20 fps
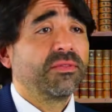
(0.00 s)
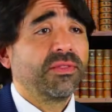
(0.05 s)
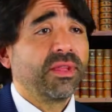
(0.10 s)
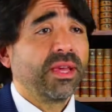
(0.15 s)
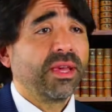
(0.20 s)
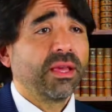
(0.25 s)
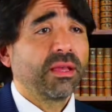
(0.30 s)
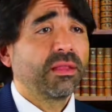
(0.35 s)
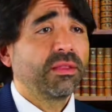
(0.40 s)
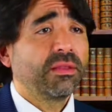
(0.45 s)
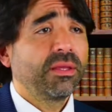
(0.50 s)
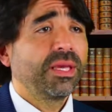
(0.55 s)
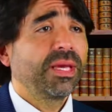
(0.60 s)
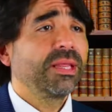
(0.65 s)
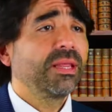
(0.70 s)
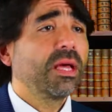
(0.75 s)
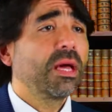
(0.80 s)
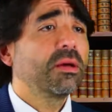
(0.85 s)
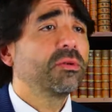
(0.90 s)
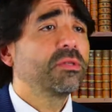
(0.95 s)
of the healthy
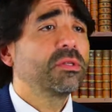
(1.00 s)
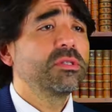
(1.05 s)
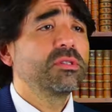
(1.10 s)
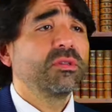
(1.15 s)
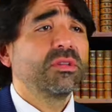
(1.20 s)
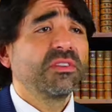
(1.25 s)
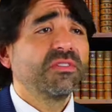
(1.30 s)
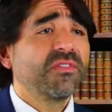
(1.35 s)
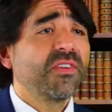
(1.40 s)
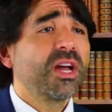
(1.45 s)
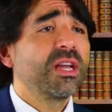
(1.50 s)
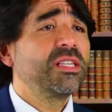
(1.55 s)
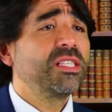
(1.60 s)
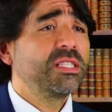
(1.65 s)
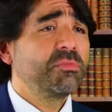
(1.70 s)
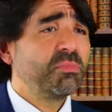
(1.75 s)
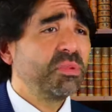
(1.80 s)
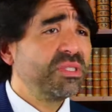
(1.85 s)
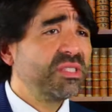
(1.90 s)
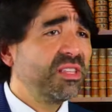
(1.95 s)
allows us to define
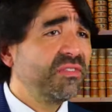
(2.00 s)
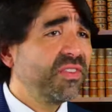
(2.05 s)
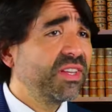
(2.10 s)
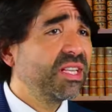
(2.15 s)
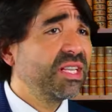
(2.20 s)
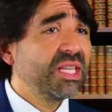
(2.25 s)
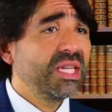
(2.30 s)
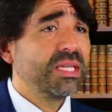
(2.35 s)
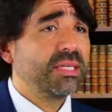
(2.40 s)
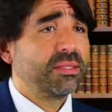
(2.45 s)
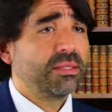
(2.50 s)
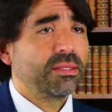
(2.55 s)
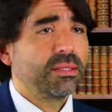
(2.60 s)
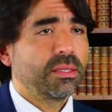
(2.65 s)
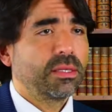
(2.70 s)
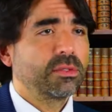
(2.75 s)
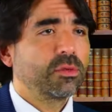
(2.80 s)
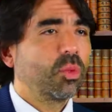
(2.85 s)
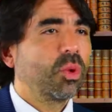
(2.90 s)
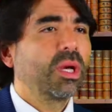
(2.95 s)
specific needs,
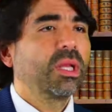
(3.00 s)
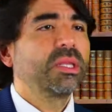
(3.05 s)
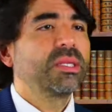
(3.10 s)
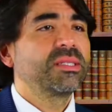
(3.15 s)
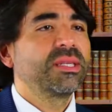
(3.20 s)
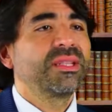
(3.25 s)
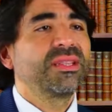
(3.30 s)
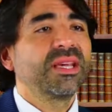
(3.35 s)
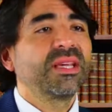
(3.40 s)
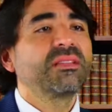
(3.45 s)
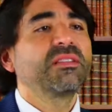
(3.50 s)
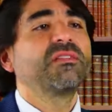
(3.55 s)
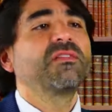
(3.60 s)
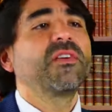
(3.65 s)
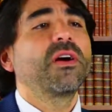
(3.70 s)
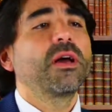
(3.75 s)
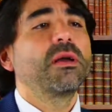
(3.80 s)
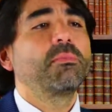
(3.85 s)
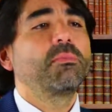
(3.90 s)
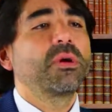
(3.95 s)
as well as
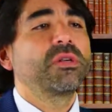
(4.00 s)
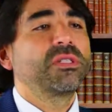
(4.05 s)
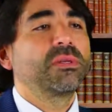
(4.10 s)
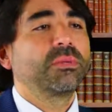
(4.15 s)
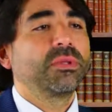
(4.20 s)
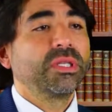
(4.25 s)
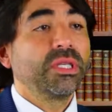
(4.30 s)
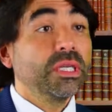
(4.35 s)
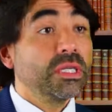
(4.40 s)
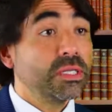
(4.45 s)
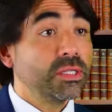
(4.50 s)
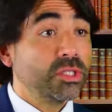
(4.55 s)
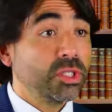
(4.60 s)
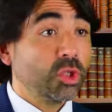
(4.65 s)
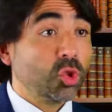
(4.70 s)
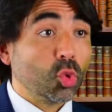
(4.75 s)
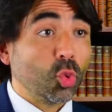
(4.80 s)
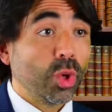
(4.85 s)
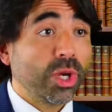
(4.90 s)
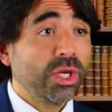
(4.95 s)
identify possible hidden
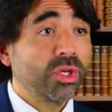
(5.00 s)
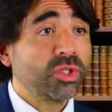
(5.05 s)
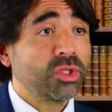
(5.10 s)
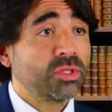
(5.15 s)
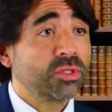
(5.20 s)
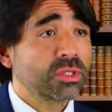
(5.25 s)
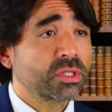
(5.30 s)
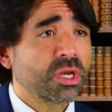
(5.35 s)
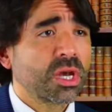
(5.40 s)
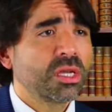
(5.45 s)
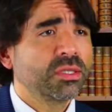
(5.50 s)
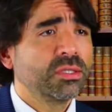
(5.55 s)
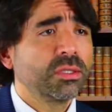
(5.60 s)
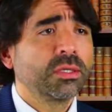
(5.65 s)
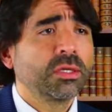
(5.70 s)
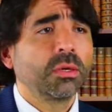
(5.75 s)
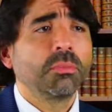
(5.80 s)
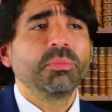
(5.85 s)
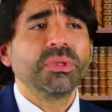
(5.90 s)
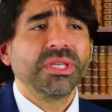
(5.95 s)
situations
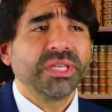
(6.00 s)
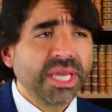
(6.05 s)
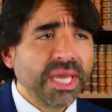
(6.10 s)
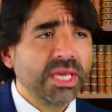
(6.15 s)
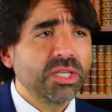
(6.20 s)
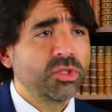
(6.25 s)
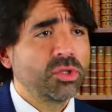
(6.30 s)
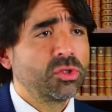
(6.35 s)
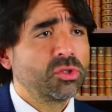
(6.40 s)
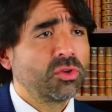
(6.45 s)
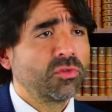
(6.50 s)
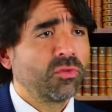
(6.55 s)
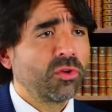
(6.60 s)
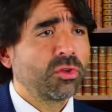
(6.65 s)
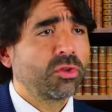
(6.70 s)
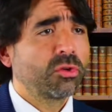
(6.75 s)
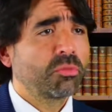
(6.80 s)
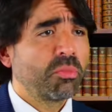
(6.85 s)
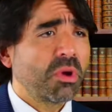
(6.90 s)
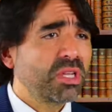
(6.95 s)
causing complications of
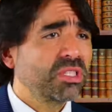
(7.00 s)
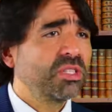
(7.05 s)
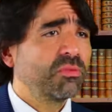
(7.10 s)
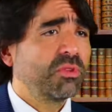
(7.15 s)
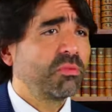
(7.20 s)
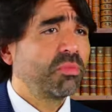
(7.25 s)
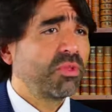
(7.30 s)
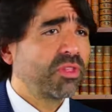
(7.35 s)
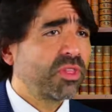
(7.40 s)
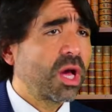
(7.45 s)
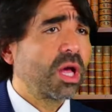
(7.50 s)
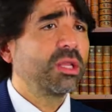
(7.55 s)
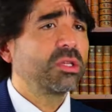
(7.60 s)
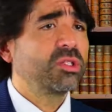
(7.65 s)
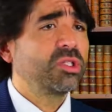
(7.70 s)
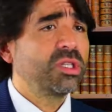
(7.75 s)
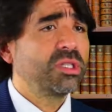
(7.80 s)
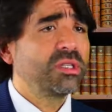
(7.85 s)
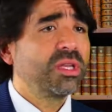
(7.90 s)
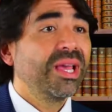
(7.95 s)
other possible
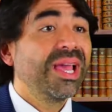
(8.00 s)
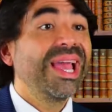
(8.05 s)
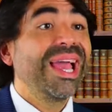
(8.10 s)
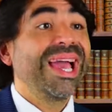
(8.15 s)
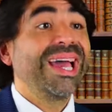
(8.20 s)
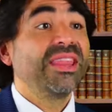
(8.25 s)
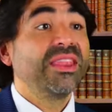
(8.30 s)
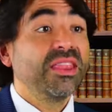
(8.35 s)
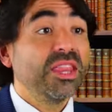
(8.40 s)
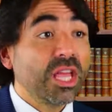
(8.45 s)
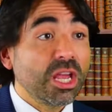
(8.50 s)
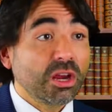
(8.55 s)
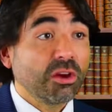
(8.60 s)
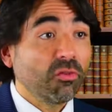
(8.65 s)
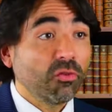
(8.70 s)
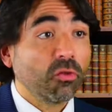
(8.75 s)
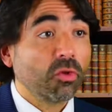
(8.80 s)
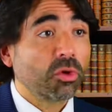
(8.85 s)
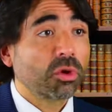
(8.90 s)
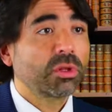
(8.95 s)
pathologies and
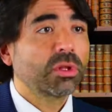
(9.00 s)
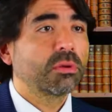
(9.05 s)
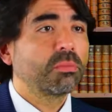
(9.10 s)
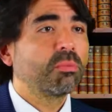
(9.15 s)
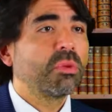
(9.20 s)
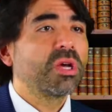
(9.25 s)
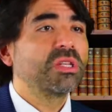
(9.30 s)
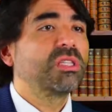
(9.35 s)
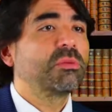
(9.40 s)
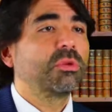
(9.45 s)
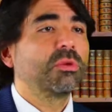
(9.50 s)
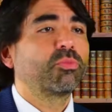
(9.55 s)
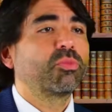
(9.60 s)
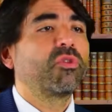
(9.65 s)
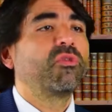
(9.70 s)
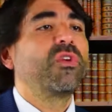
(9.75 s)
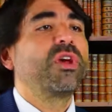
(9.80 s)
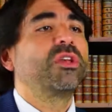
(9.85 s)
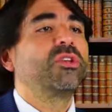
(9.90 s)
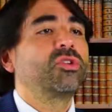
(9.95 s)
therefore their possible
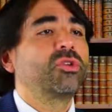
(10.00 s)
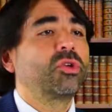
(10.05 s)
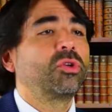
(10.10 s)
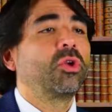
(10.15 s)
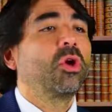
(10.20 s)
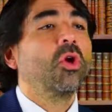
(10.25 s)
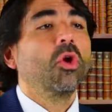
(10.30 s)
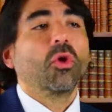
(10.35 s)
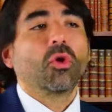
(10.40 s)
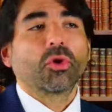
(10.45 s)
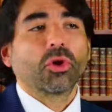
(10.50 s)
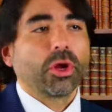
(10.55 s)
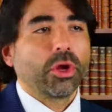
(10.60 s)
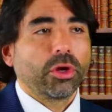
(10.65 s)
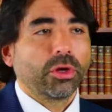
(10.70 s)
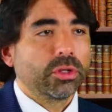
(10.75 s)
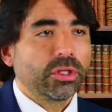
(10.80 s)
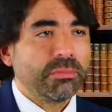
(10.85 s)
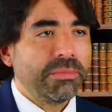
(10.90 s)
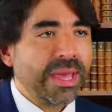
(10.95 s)
prevention or
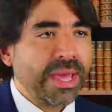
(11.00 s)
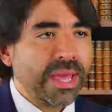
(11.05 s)
early